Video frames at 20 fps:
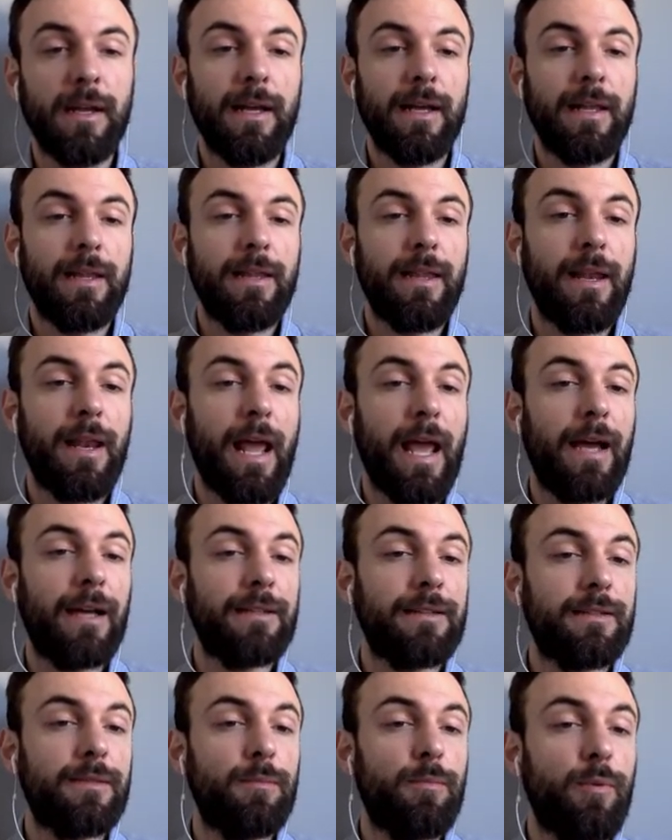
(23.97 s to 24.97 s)
the
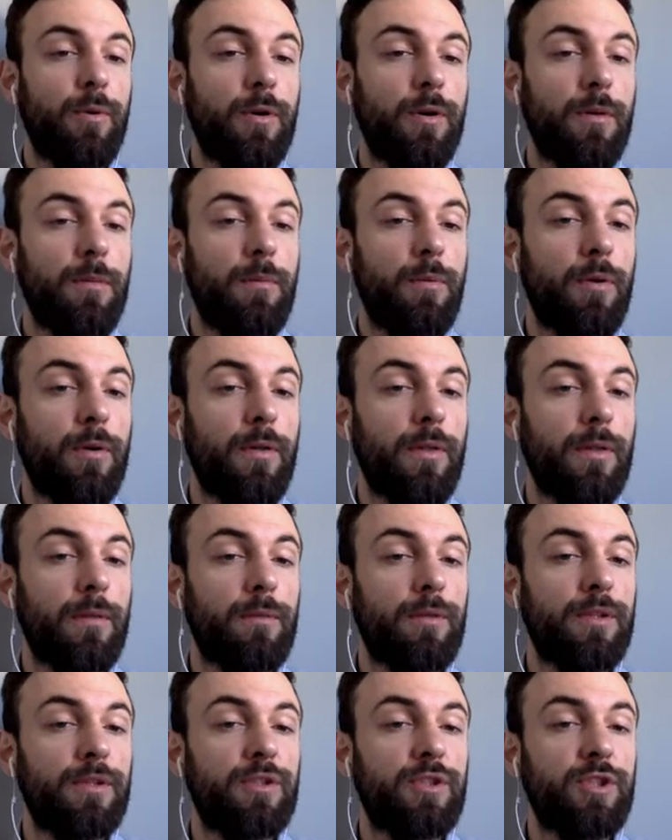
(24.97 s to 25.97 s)
next book
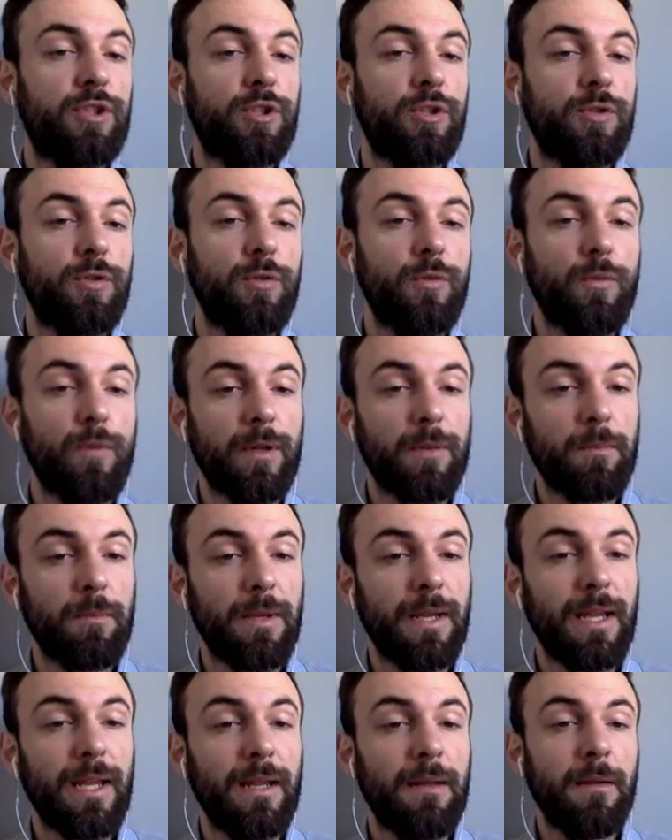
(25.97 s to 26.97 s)
number 2 with
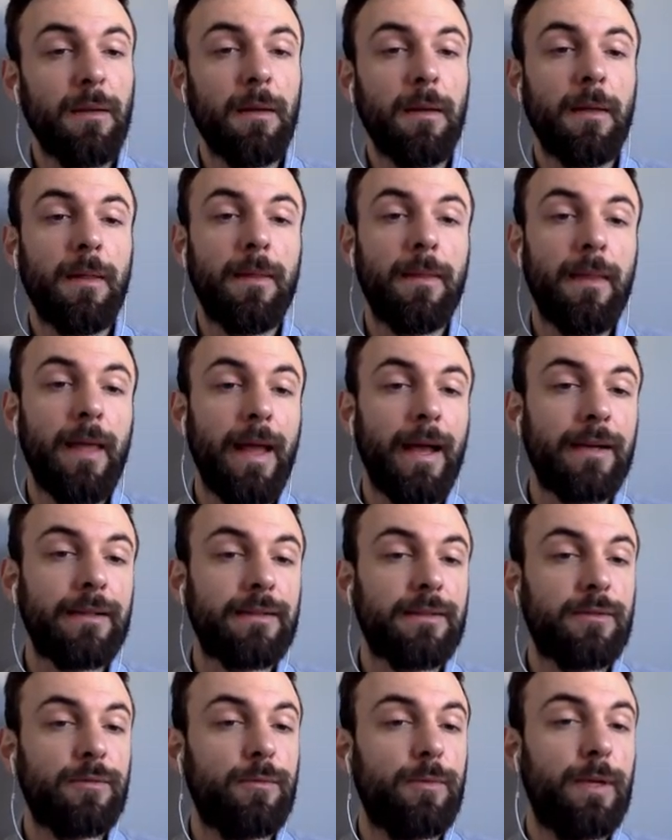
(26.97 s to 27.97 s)
me
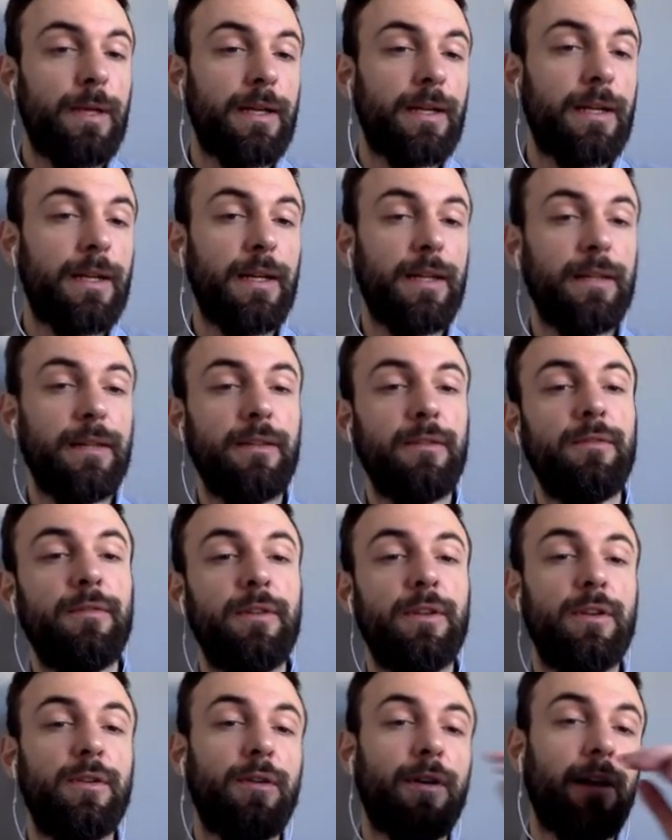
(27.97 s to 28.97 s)
next week in the
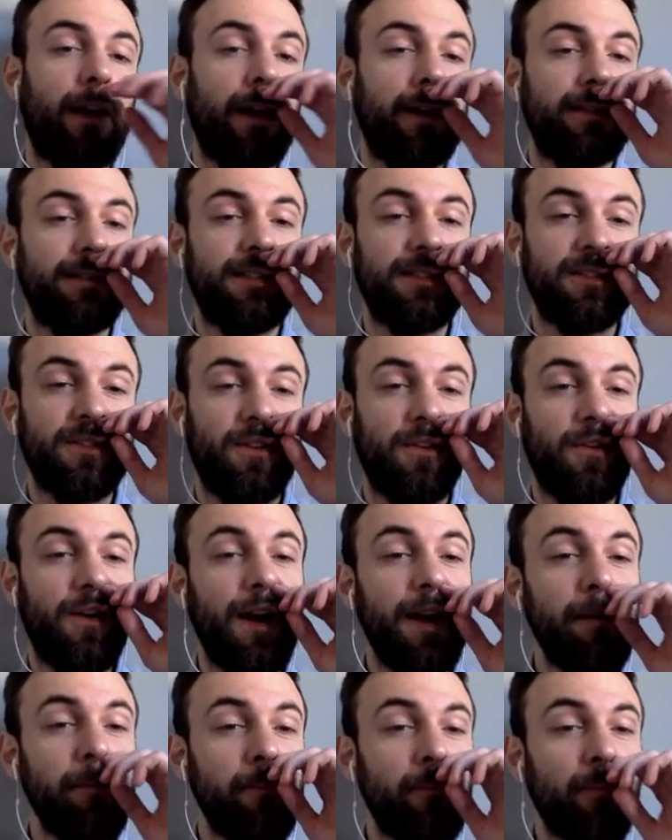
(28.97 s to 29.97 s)
video classes. All
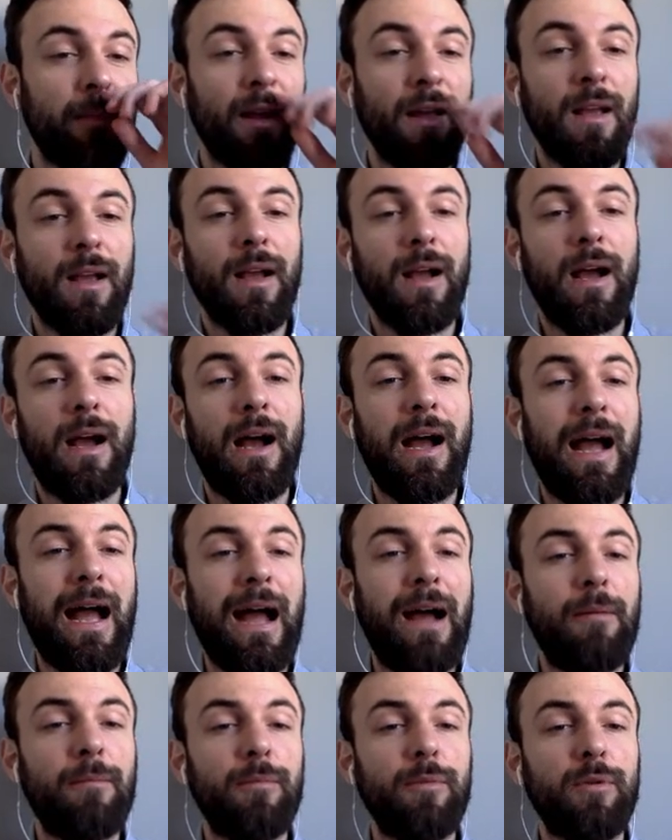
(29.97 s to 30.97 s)
right,
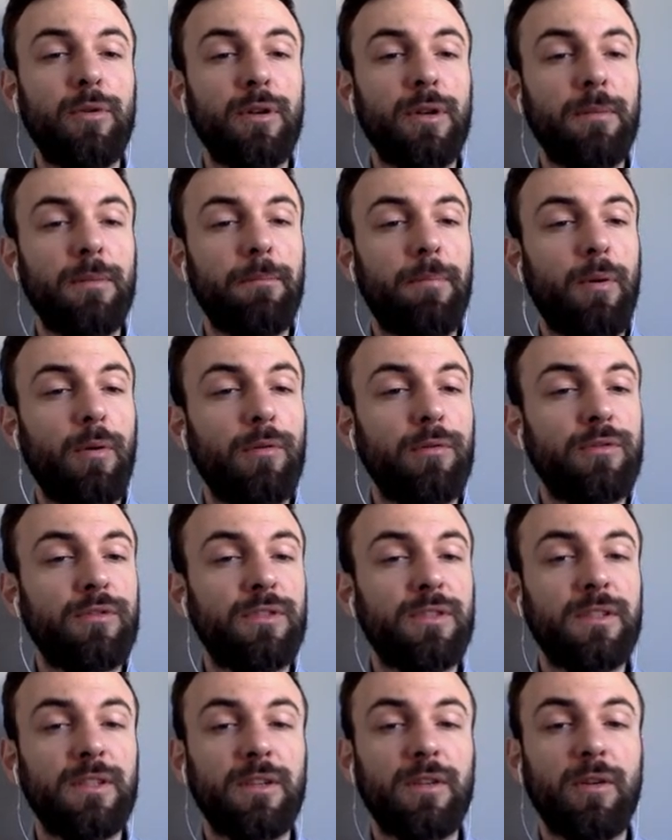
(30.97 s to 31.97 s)
I'm gonna
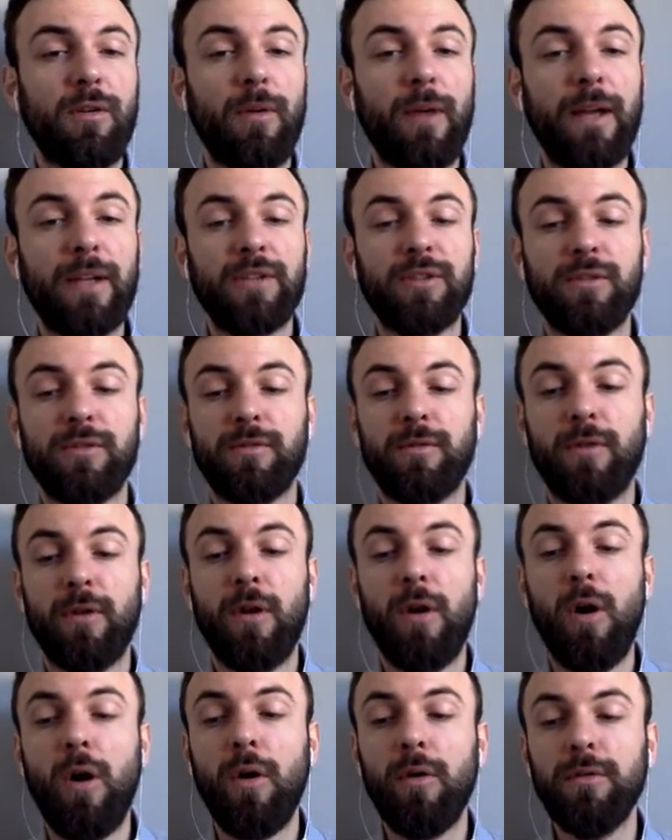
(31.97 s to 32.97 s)
post the correction
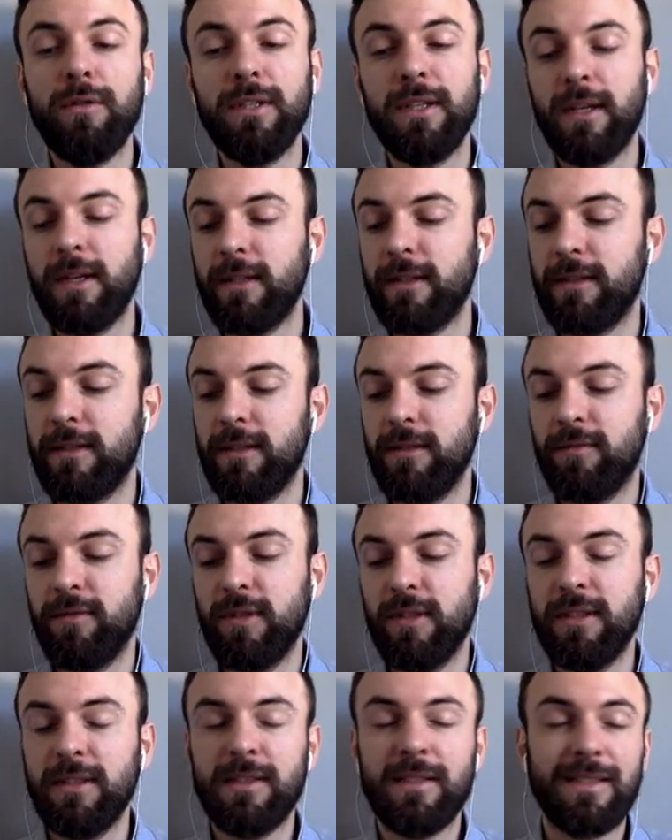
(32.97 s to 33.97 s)
for all the
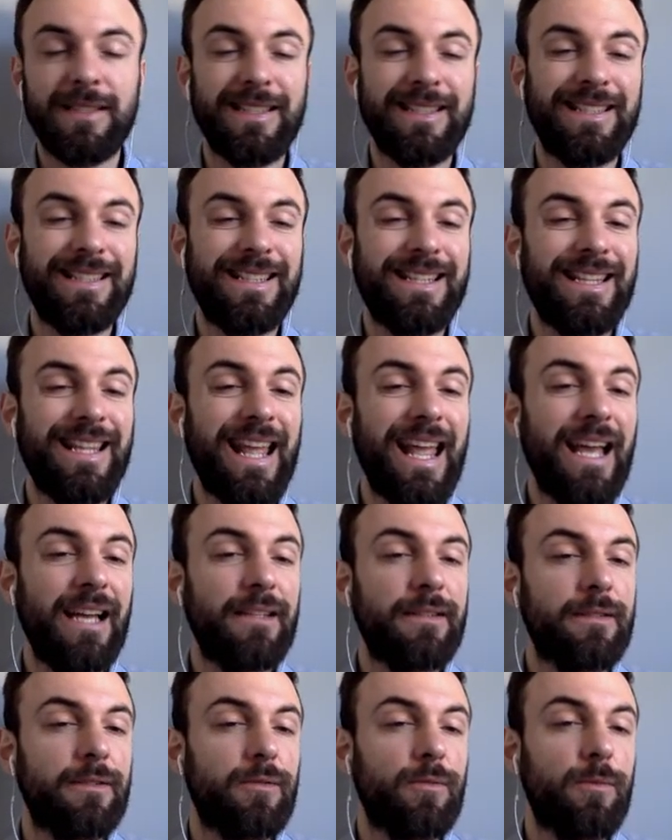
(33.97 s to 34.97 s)
activities
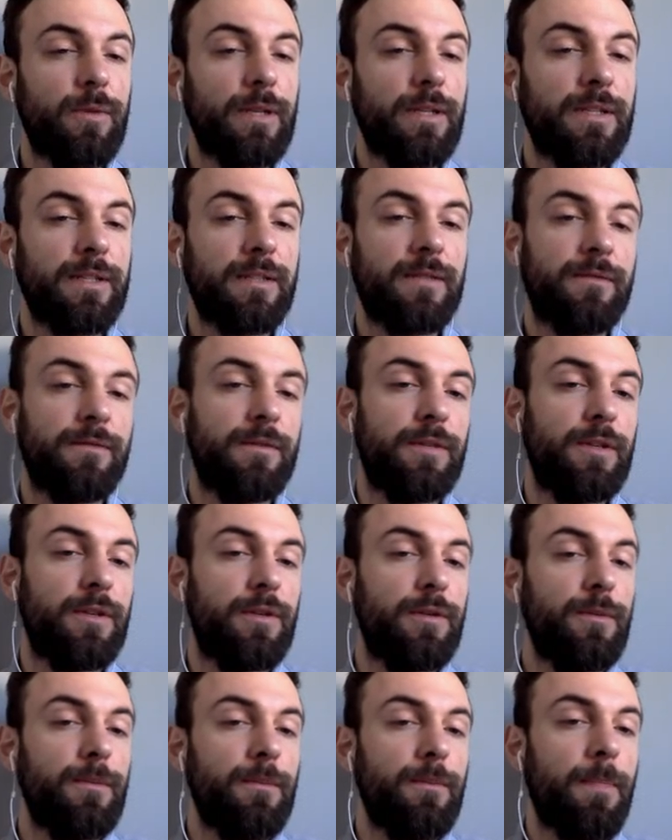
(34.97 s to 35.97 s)
next week's
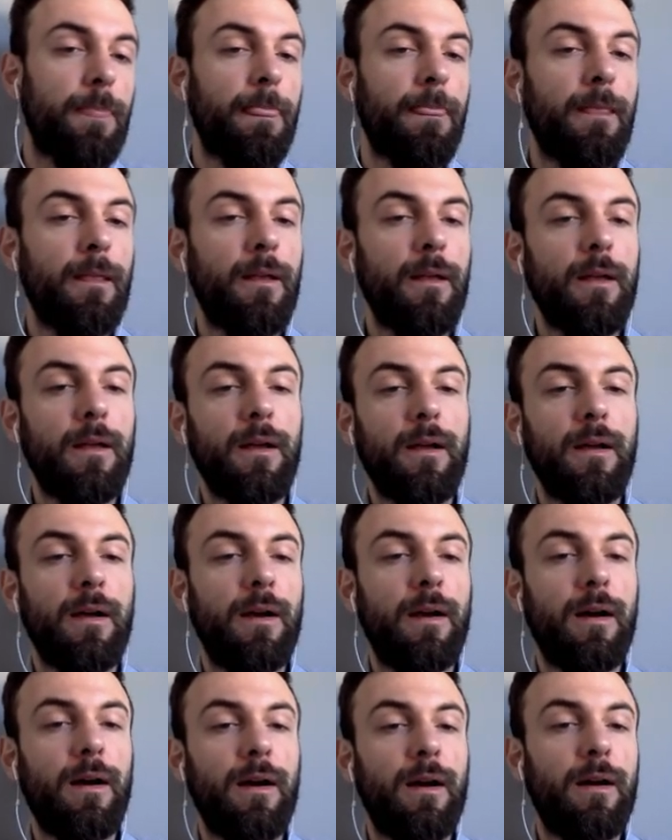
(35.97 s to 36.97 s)
video,
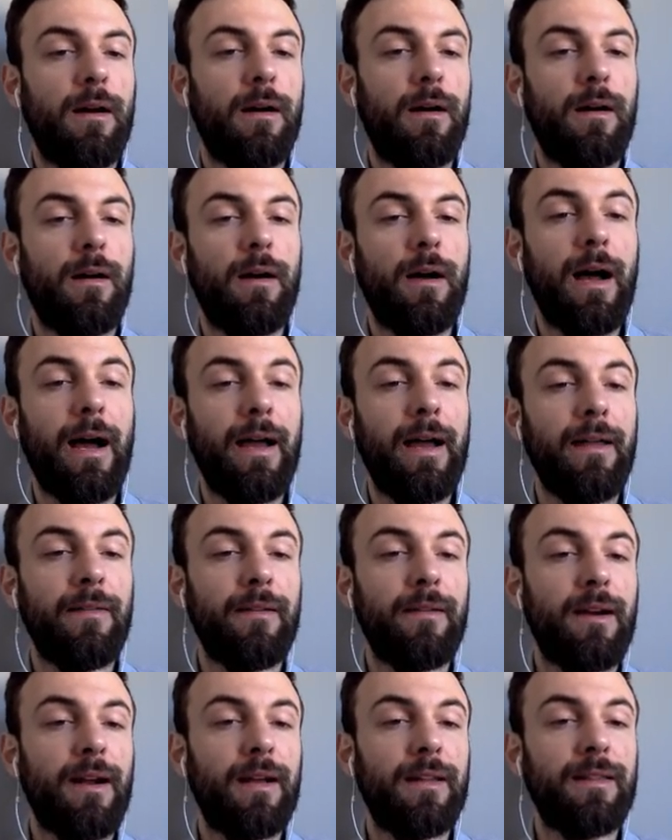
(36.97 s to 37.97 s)

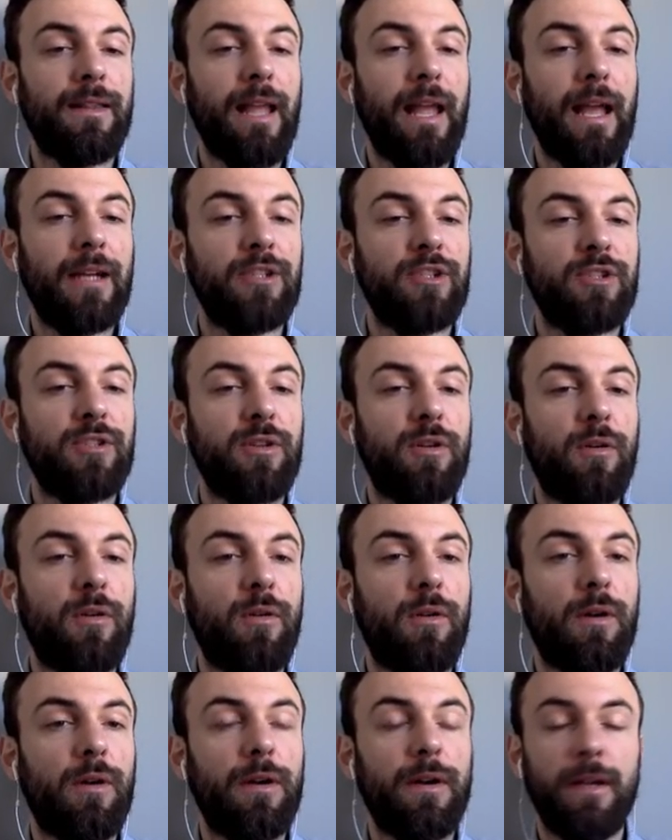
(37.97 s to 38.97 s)
either attached
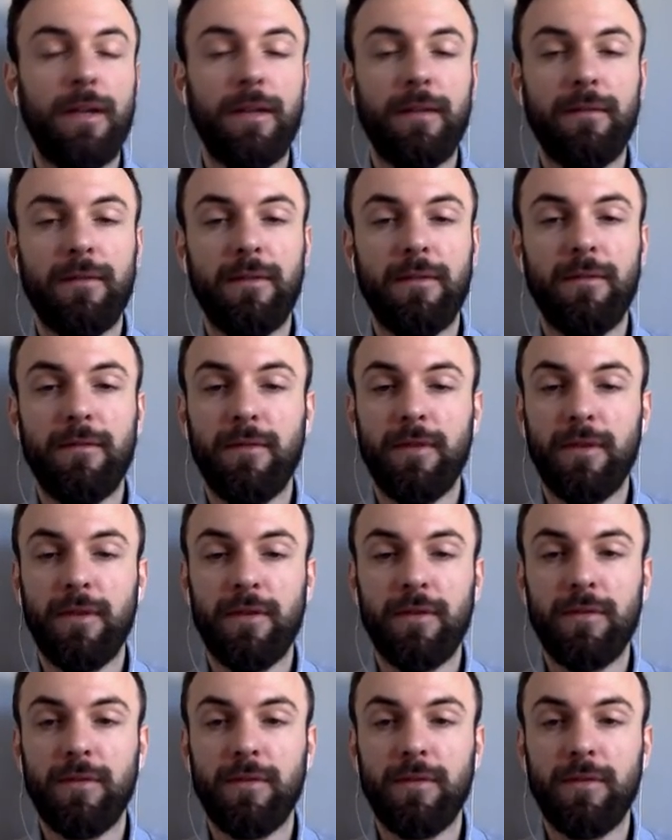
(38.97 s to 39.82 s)
or in the video.